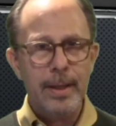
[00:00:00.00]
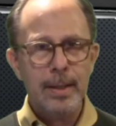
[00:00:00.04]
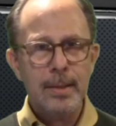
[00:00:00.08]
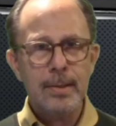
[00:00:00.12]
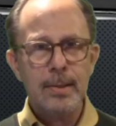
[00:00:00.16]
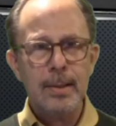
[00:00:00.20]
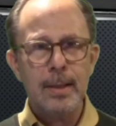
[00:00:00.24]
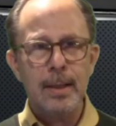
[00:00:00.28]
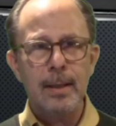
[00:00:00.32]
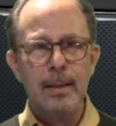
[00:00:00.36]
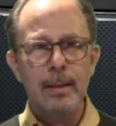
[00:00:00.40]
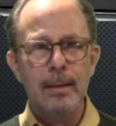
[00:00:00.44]

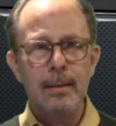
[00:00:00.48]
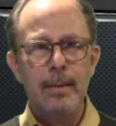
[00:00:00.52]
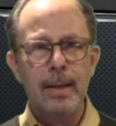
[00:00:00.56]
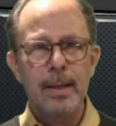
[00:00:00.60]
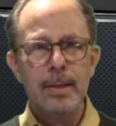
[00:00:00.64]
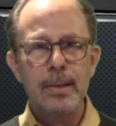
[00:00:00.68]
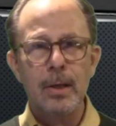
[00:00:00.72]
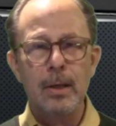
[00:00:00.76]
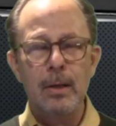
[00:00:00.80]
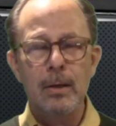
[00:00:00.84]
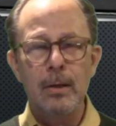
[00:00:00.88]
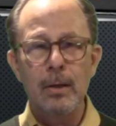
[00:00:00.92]

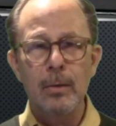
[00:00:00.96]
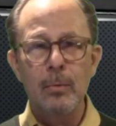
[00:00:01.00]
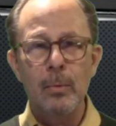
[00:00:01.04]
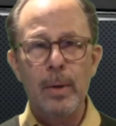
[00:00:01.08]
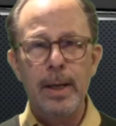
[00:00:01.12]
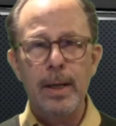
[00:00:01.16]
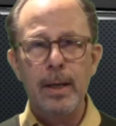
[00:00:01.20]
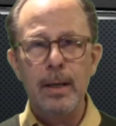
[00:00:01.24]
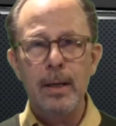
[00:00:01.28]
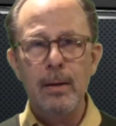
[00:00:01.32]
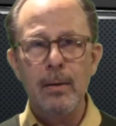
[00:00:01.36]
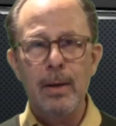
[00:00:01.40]
a good way
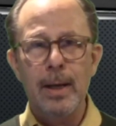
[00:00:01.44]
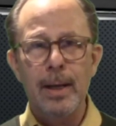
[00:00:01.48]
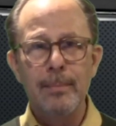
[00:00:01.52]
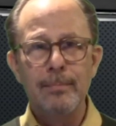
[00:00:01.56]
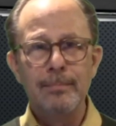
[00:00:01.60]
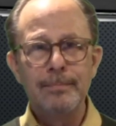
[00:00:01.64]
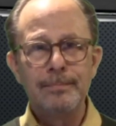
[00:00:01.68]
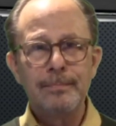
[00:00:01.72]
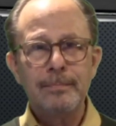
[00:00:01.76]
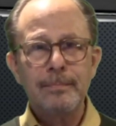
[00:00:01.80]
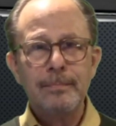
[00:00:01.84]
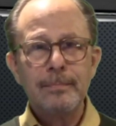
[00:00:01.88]
to do it.
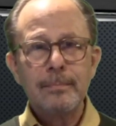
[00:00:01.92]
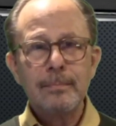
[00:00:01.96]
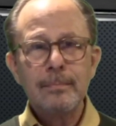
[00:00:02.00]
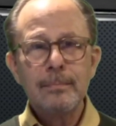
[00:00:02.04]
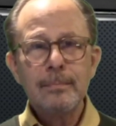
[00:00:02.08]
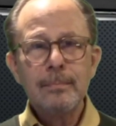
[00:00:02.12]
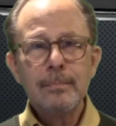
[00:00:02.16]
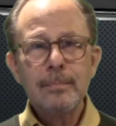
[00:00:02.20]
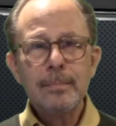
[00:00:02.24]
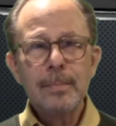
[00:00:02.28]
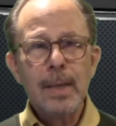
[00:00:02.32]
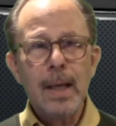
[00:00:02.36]

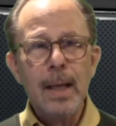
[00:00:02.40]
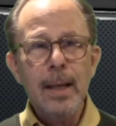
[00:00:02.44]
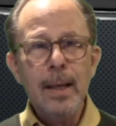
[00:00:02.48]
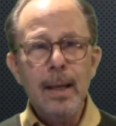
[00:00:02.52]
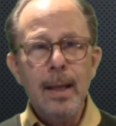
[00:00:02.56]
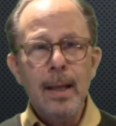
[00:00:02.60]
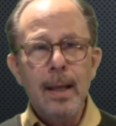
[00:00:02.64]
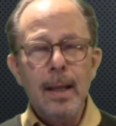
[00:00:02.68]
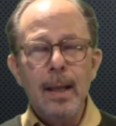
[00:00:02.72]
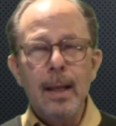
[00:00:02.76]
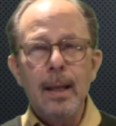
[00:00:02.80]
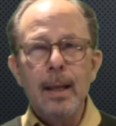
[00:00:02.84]

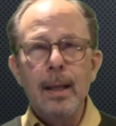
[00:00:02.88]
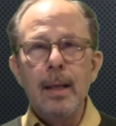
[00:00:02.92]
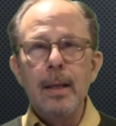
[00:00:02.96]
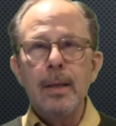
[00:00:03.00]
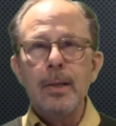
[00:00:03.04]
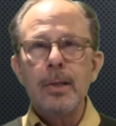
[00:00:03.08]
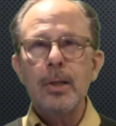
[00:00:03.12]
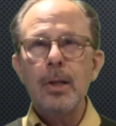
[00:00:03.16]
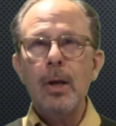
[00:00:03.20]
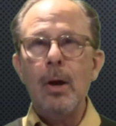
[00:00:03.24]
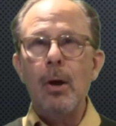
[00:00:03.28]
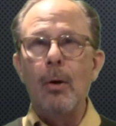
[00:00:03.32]

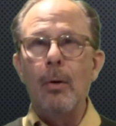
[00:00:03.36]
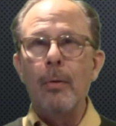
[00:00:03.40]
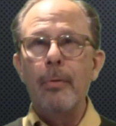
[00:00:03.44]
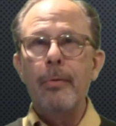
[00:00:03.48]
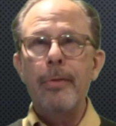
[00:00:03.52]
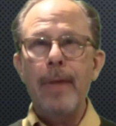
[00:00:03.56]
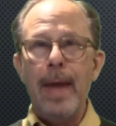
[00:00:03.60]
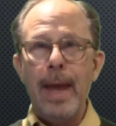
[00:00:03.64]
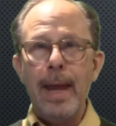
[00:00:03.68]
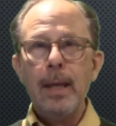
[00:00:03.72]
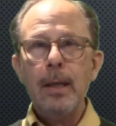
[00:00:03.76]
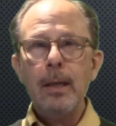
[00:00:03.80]
So
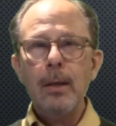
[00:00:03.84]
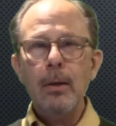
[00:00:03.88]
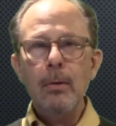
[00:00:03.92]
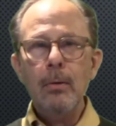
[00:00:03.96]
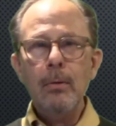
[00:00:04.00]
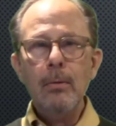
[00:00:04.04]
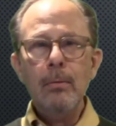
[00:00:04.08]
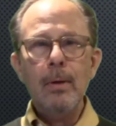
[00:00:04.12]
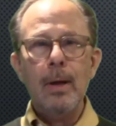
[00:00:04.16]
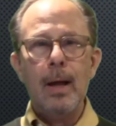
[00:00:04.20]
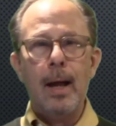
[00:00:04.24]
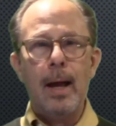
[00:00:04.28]
thank
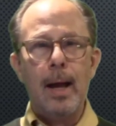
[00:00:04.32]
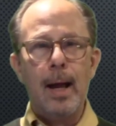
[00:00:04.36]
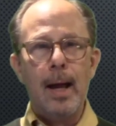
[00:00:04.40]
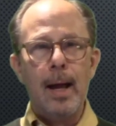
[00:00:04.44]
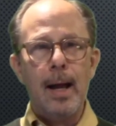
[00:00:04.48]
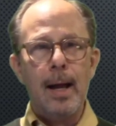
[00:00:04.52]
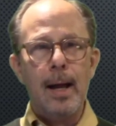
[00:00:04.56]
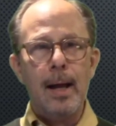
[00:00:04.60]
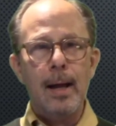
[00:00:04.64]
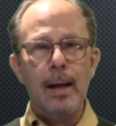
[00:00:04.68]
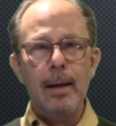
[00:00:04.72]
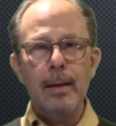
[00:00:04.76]
you.
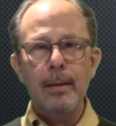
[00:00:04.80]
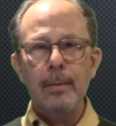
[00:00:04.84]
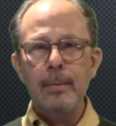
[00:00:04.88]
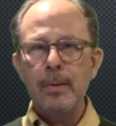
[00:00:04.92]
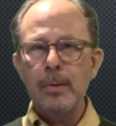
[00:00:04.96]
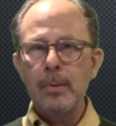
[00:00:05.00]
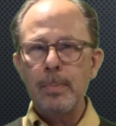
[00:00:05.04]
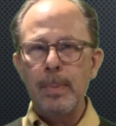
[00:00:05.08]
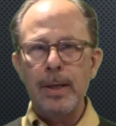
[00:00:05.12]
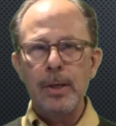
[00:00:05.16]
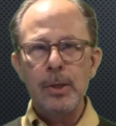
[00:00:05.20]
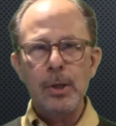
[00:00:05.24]
It's
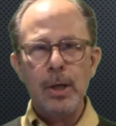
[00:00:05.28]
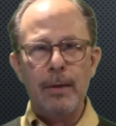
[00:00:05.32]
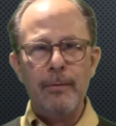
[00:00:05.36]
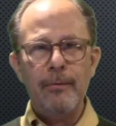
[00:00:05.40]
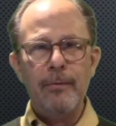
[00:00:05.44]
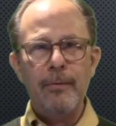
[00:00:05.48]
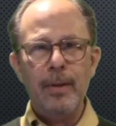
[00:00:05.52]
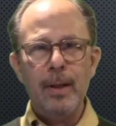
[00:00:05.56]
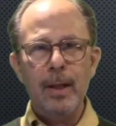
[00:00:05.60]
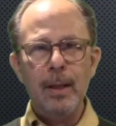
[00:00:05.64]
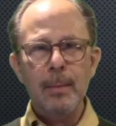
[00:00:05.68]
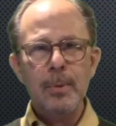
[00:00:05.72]
been Jeff
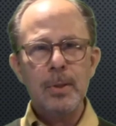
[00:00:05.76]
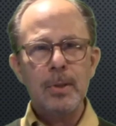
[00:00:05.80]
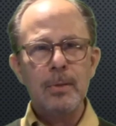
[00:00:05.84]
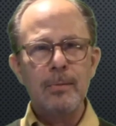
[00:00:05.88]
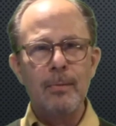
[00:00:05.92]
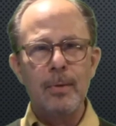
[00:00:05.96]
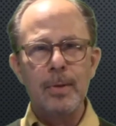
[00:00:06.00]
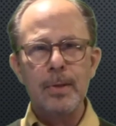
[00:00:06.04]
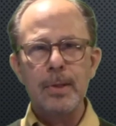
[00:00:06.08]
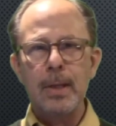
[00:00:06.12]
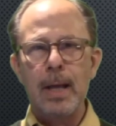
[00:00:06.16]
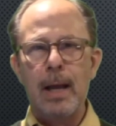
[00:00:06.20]
Phillips
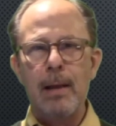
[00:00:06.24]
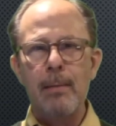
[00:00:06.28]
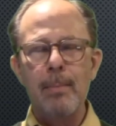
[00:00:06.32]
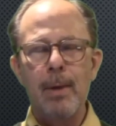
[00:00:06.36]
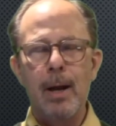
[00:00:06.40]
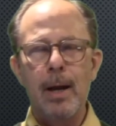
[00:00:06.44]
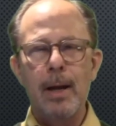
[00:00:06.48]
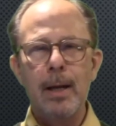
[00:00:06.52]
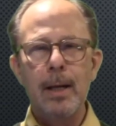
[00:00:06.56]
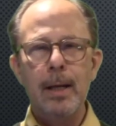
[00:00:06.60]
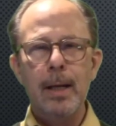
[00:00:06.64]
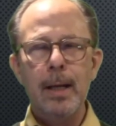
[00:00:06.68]
with Sound
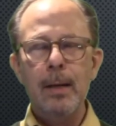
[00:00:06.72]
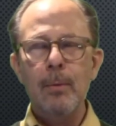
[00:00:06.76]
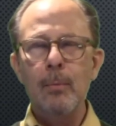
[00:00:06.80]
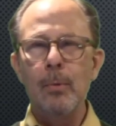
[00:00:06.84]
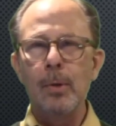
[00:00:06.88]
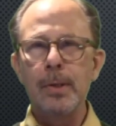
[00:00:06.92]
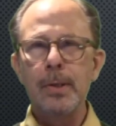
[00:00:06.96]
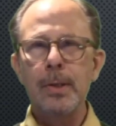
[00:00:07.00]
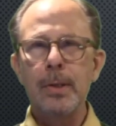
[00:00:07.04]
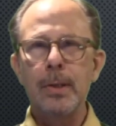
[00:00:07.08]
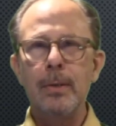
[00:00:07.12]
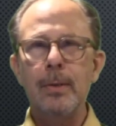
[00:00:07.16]
Marketing. We'll
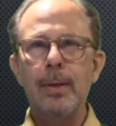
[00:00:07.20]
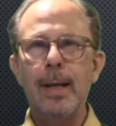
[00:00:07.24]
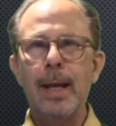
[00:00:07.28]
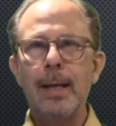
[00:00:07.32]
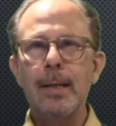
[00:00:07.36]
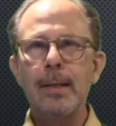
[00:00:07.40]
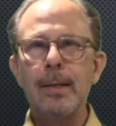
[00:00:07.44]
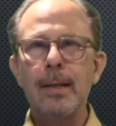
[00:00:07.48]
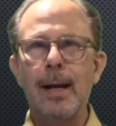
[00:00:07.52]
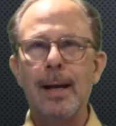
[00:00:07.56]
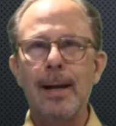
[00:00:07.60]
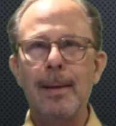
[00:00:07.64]
see you next
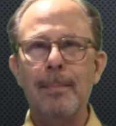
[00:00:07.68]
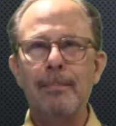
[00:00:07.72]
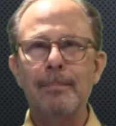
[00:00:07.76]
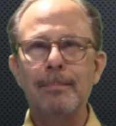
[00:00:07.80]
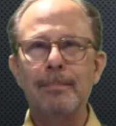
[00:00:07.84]
time.